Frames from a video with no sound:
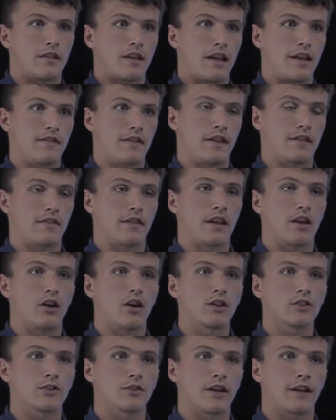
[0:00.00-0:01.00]
And then they
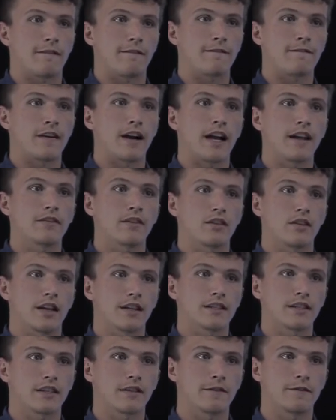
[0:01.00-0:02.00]
also had 5
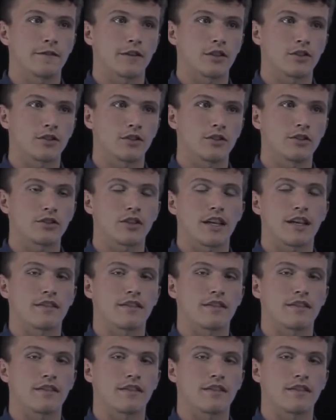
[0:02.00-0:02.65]
elected officials,